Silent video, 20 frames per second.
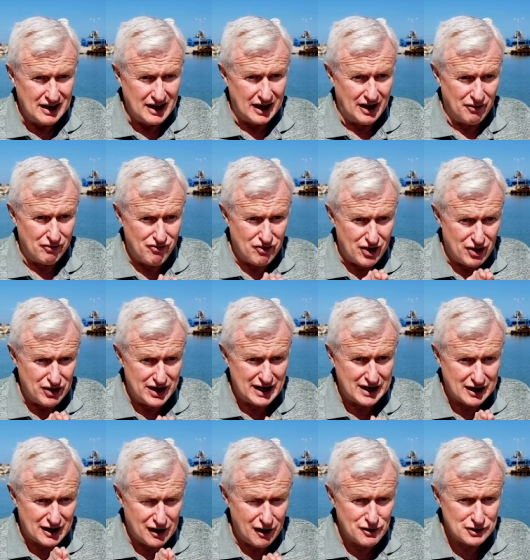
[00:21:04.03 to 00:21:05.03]
a very
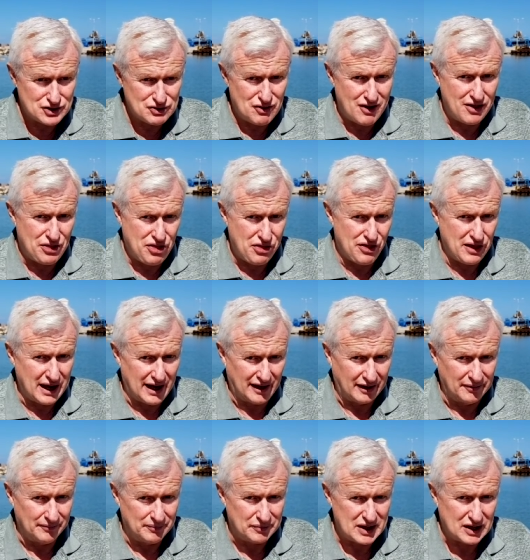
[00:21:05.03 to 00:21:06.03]
close run
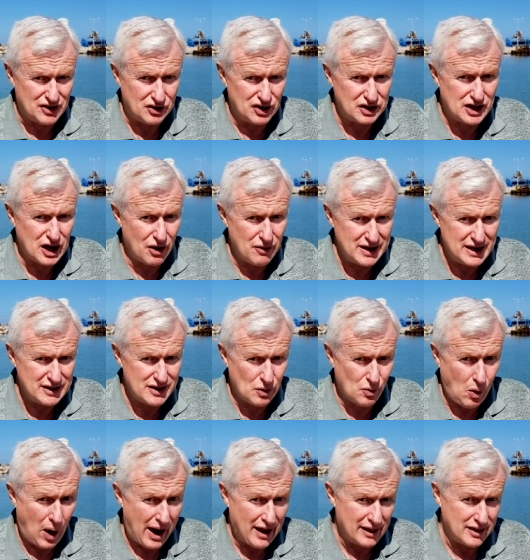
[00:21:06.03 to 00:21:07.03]
thing. It could go either
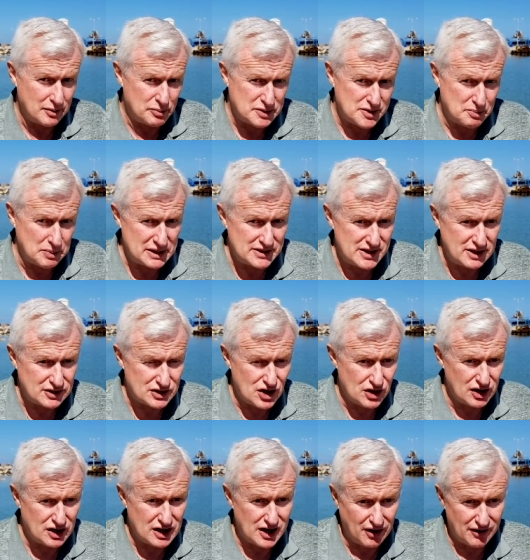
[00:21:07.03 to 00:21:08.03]
way. The species
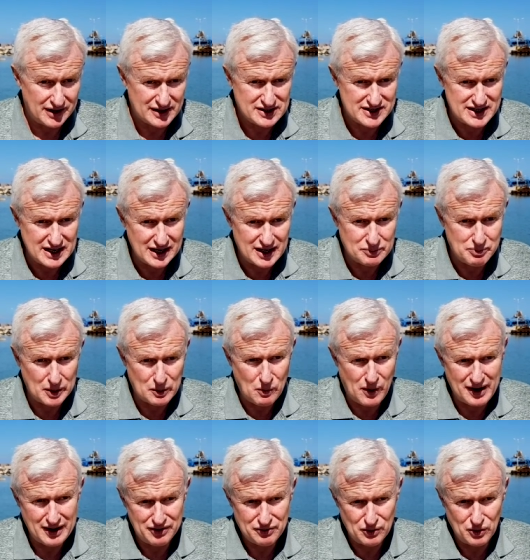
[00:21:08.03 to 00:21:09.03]
could go extinct, but
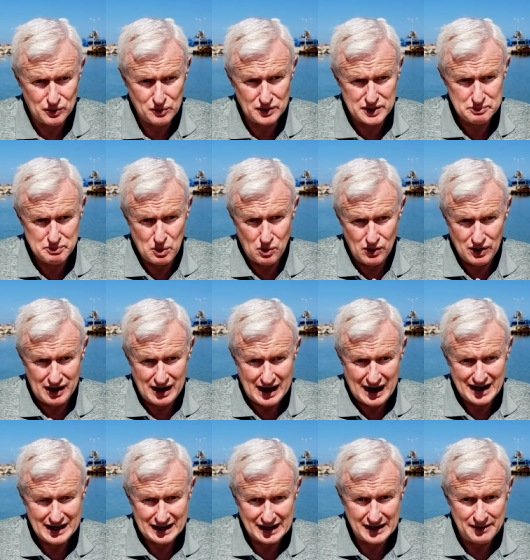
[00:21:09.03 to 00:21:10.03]
what I thought was more
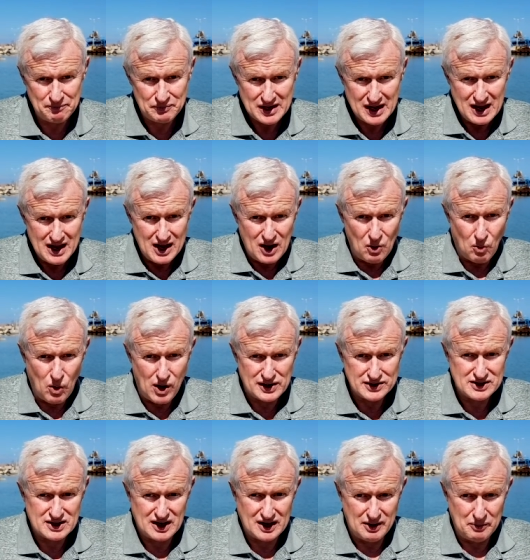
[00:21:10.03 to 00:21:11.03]
likely
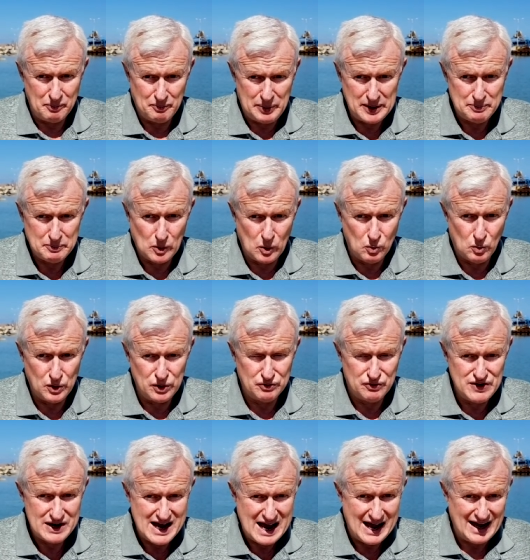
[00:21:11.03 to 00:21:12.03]
was people would
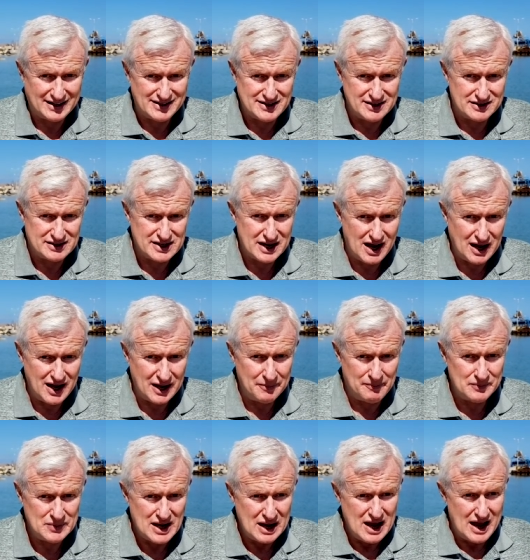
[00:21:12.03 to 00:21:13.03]
react in
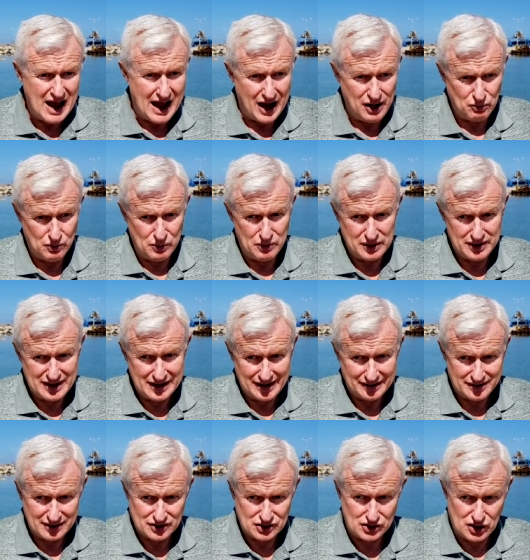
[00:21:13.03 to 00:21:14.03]
time and we would
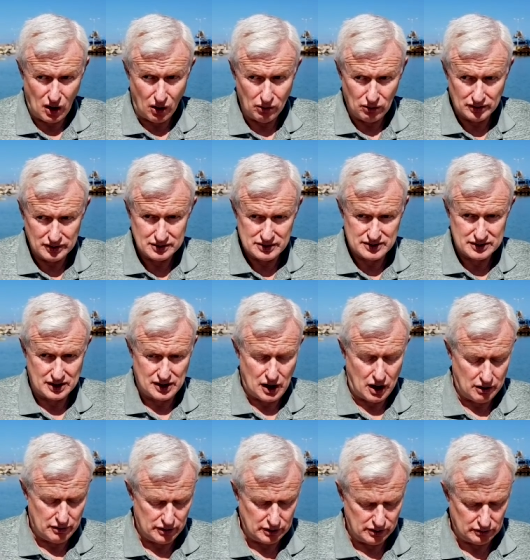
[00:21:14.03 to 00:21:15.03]
get this golden
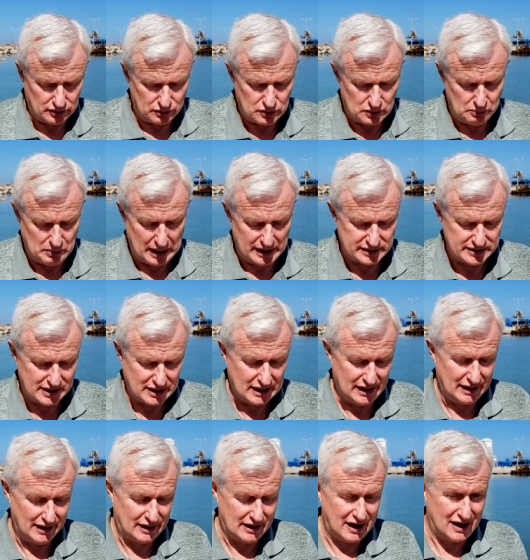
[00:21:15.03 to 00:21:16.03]
scenario, which would
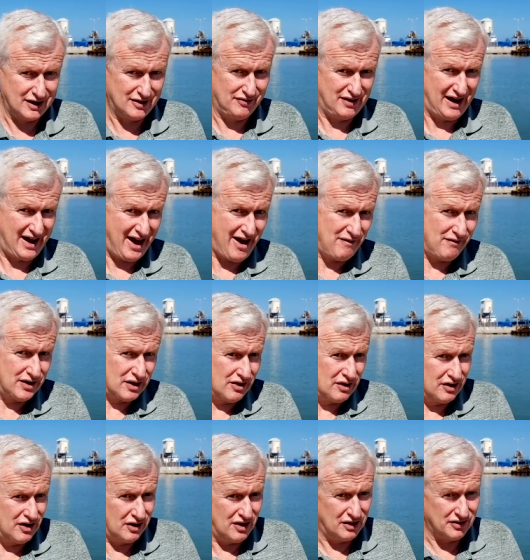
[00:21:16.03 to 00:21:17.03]
basically a kind of a heaven
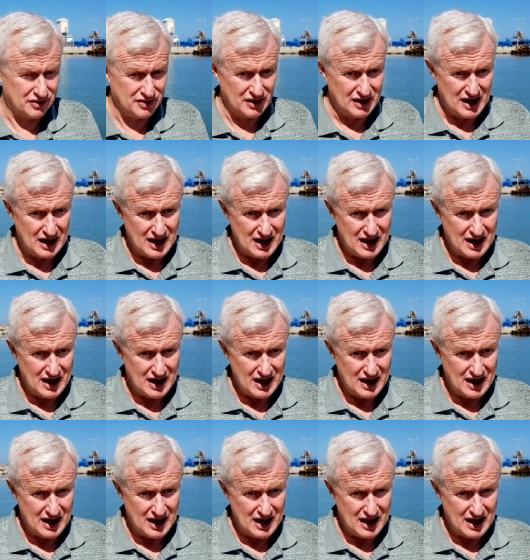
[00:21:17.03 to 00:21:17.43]
on earth.